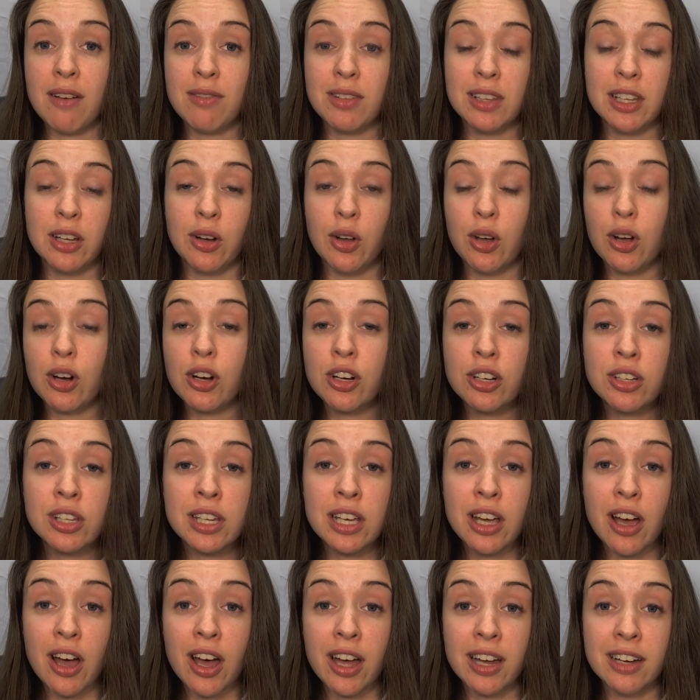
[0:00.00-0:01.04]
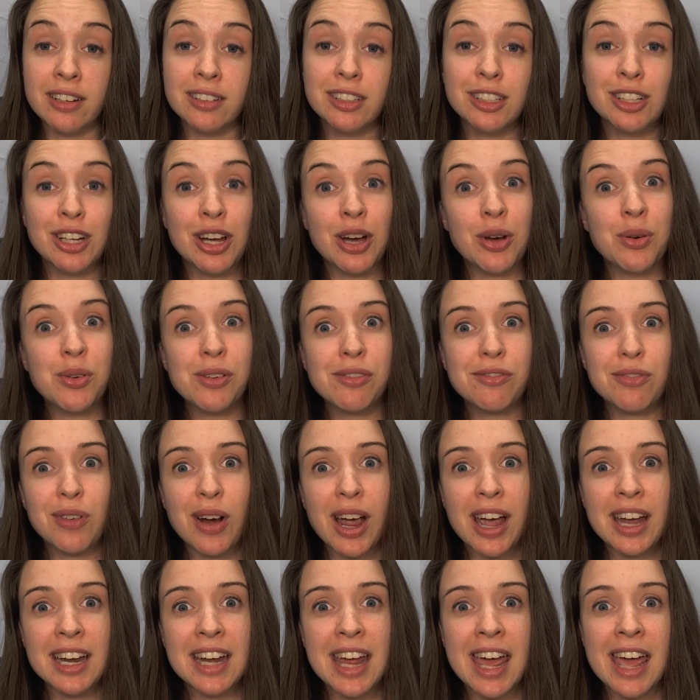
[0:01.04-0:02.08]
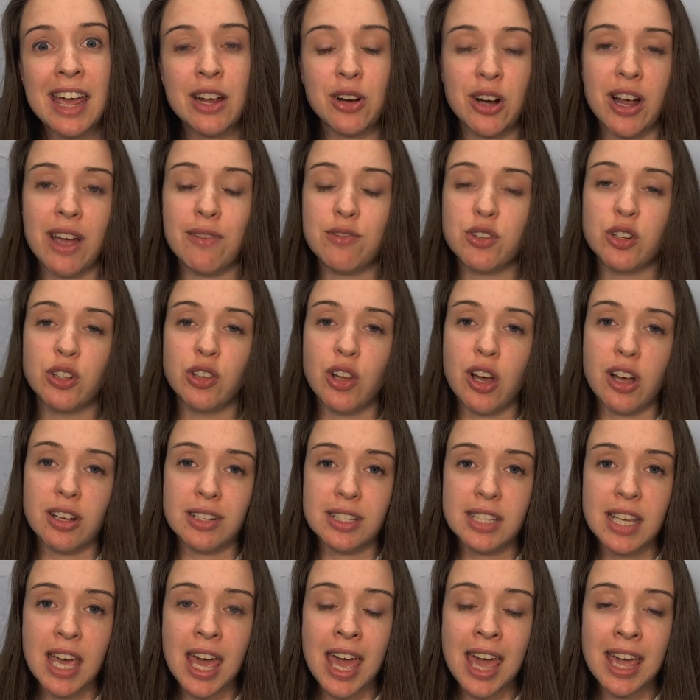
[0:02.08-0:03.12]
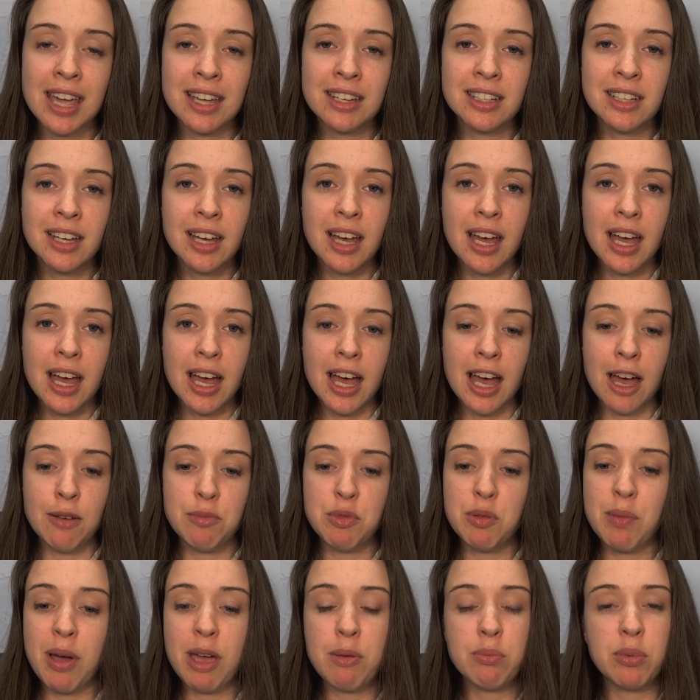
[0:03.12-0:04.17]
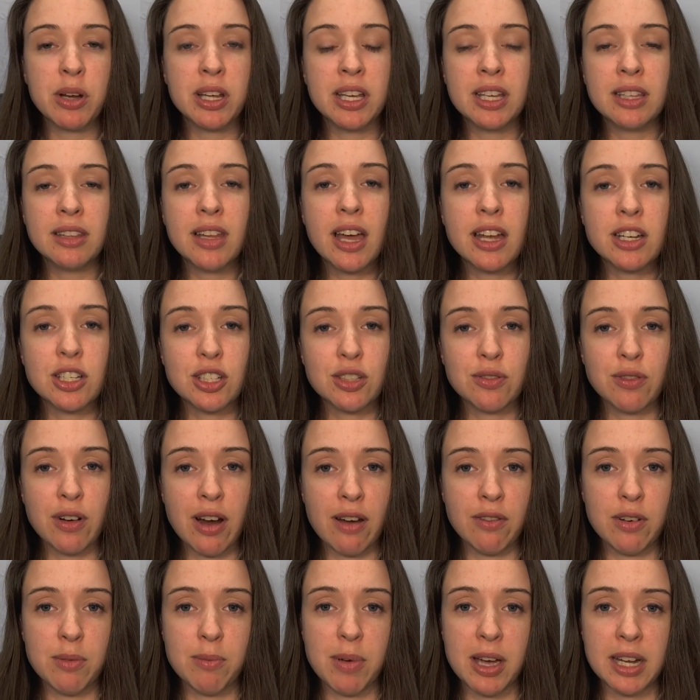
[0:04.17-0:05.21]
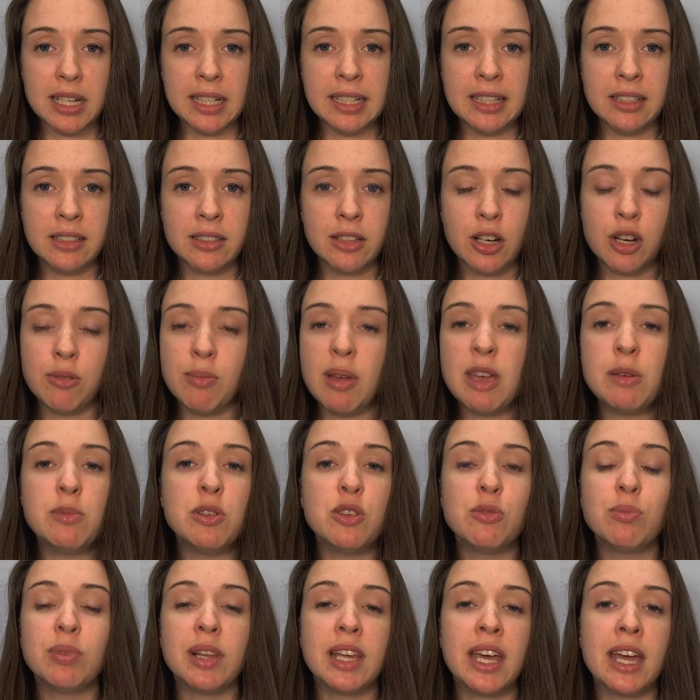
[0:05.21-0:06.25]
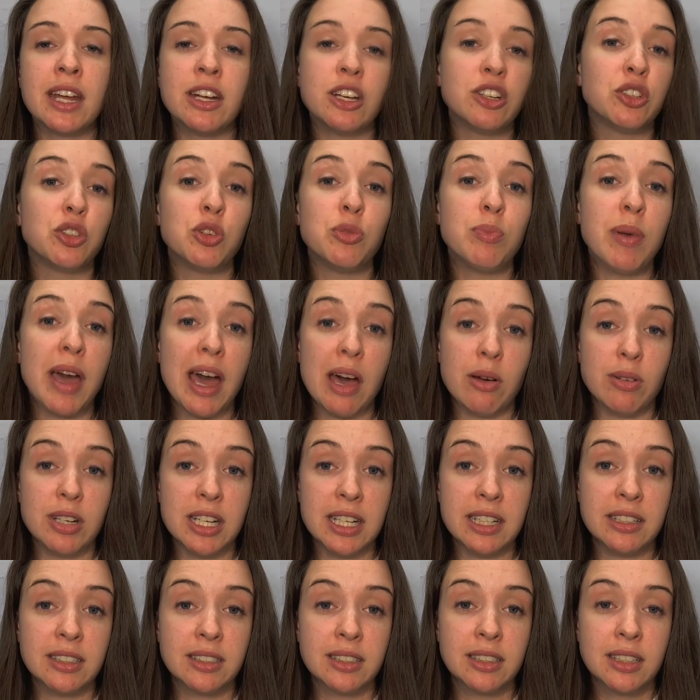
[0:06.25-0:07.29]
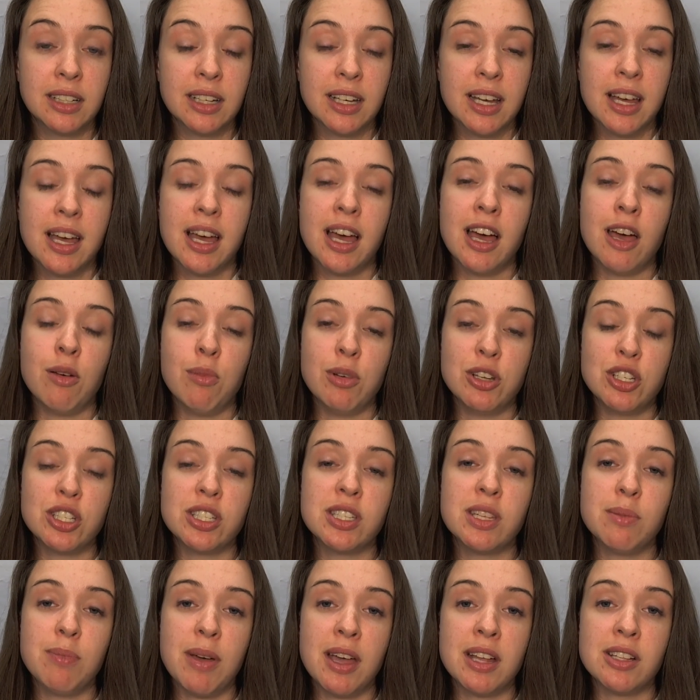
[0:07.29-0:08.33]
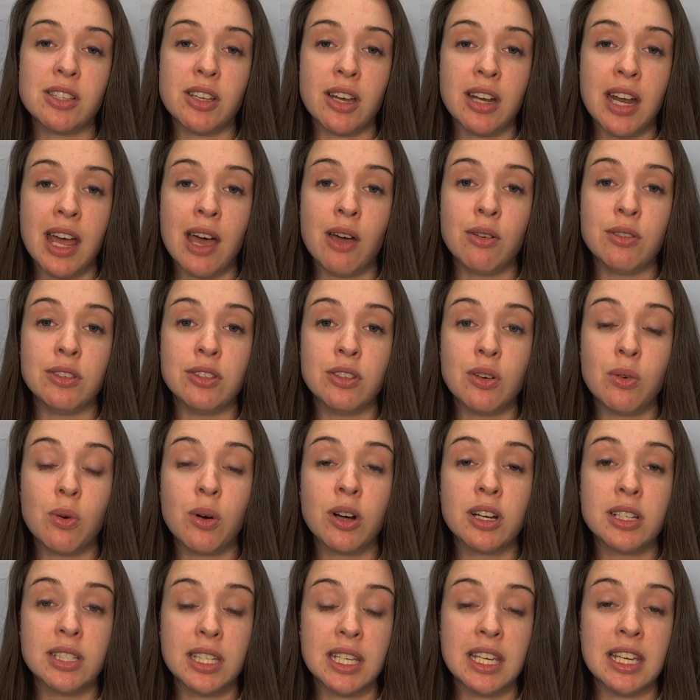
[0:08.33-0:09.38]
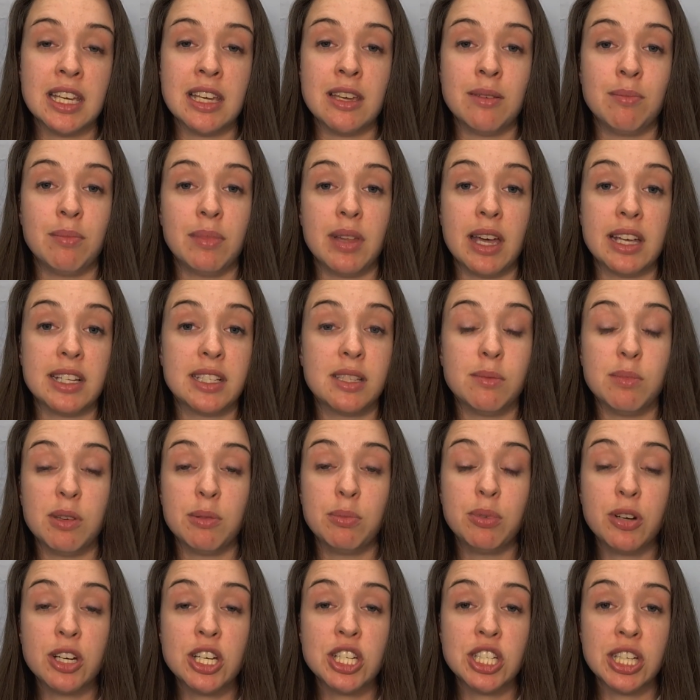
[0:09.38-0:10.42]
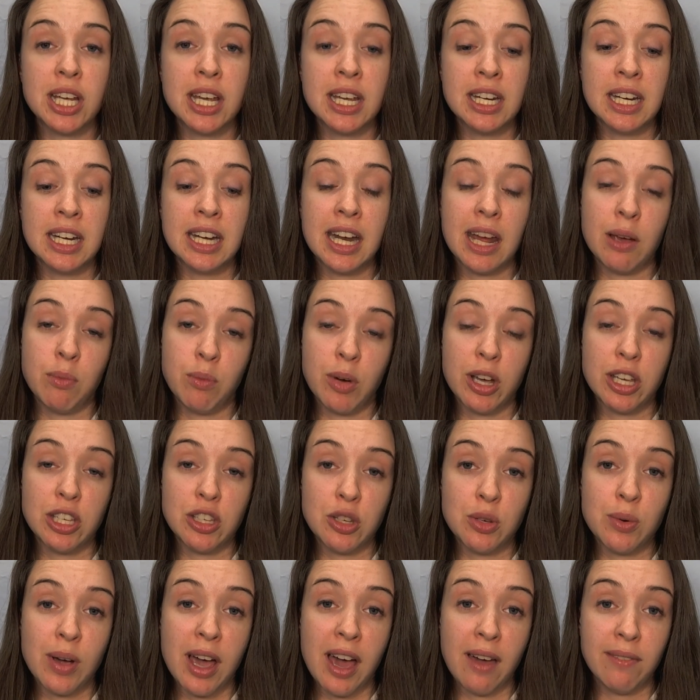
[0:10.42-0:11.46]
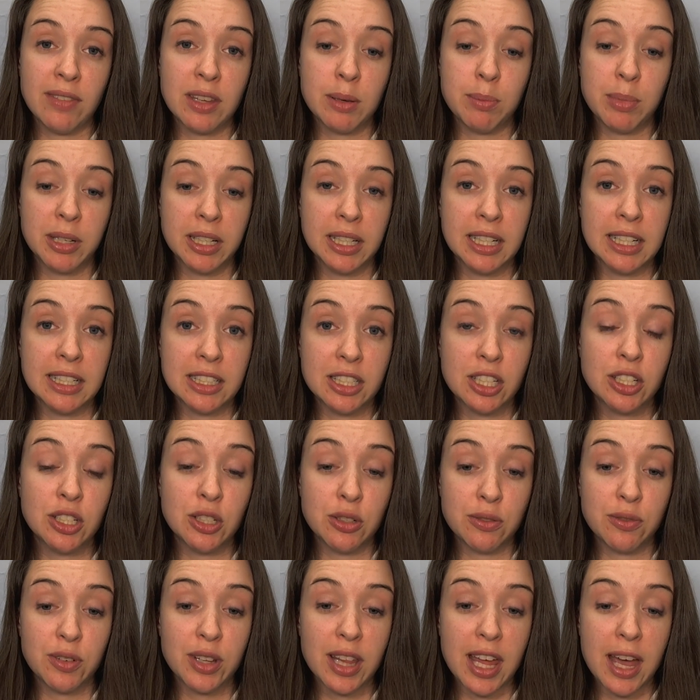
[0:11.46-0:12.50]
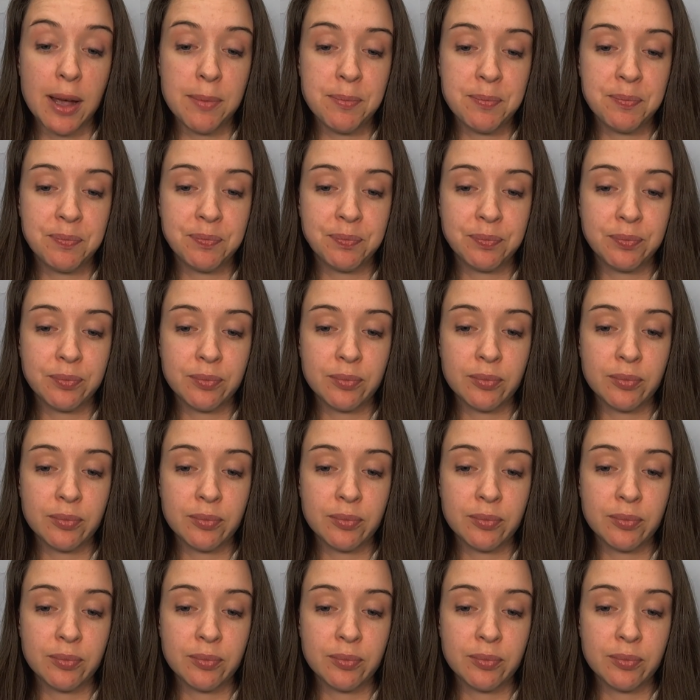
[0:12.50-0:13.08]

off a little early on, Friday or after a long day. You might bring in lunch for everybody, or maybe you plan a group outing. It just depends on how your team likes to be appreciated and what you have the ability to do for them.